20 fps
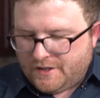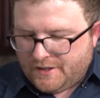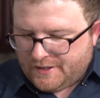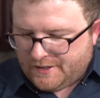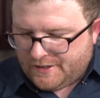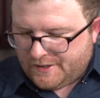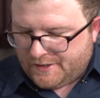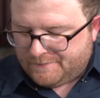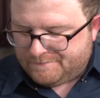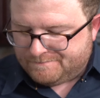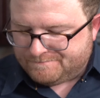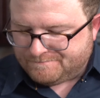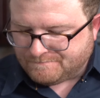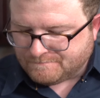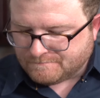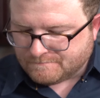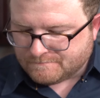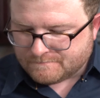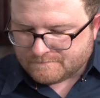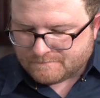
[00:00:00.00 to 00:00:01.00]
Not
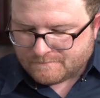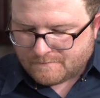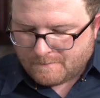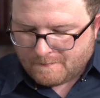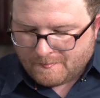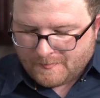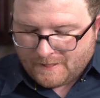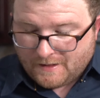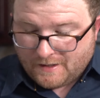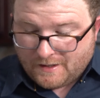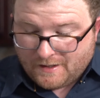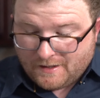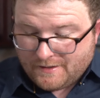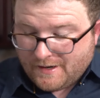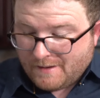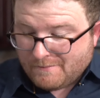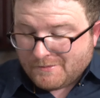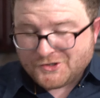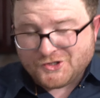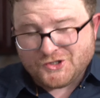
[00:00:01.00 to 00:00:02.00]

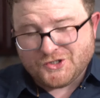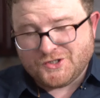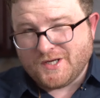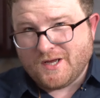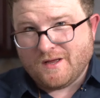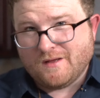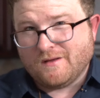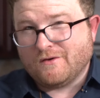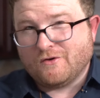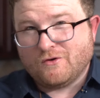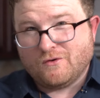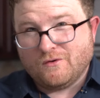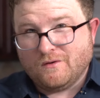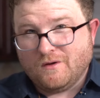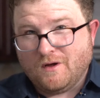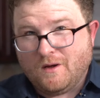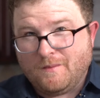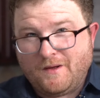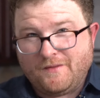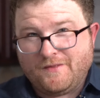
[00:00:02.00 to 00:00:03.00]
much to say
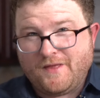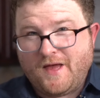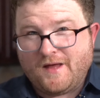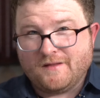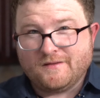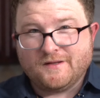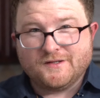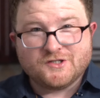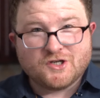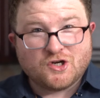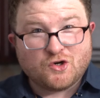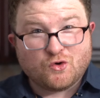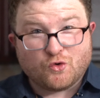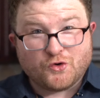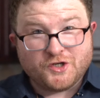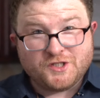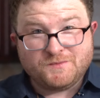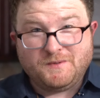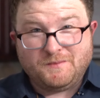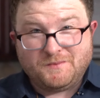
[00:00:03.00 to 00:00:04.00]
about that. That's a
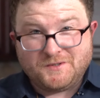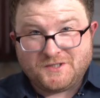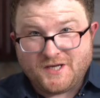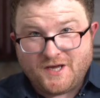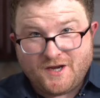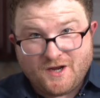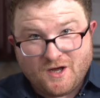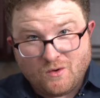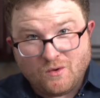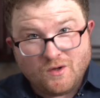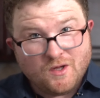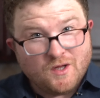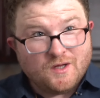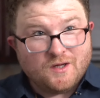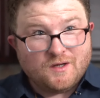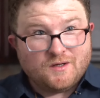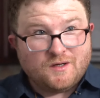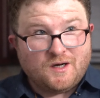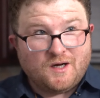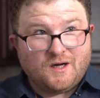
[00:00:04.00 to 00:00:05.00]
crispy potato
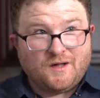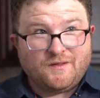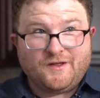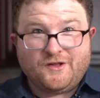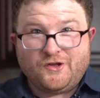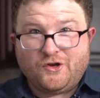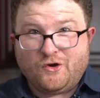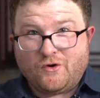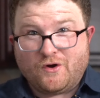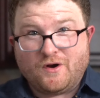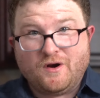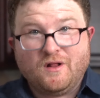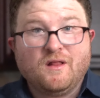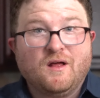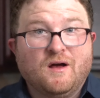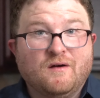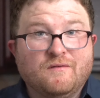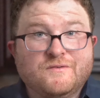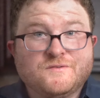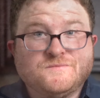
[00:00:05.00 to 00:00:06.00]
that you're gonna
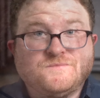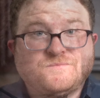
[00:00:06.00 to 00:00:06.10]
love.